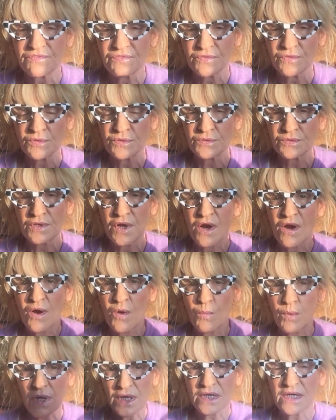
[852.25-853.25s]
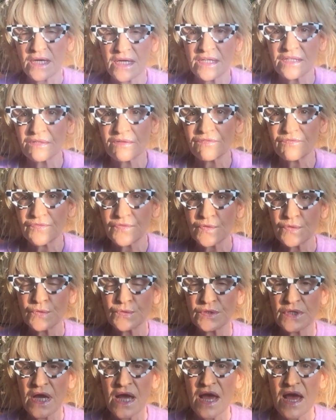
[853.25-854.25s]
food, what kind of food,